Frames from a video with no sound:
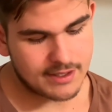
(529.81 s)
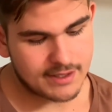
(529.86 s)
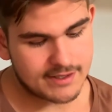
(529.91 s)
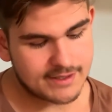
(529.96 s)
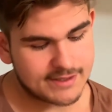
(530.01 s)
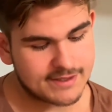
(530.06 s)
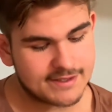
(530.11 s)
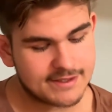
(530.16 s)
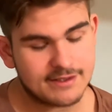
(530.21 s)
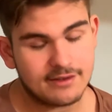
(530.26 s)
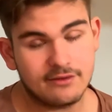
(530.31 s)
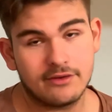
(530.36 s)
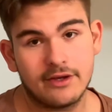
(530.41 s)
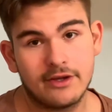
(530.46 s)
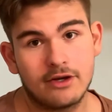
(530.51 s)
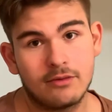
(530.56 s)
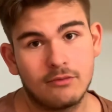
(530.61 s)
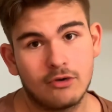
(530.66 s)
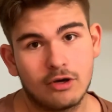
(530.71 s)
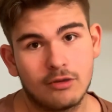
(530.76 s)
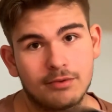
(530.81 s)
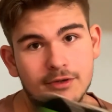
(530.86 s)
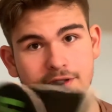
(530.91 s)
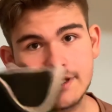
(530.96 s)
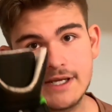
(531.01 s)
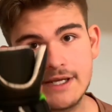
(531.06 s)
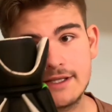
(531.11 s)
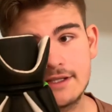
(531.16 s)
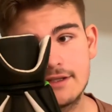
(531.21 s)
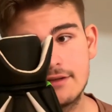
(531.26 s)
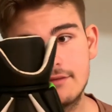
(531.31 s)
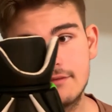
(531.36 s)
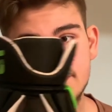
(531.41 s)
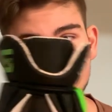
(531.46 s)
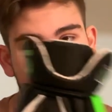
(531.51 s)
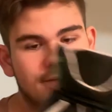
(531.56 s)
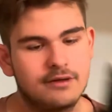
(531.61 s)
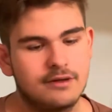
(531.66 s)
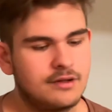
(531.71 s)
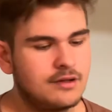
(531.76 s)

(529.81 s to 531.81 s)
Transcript: this is a little more protective,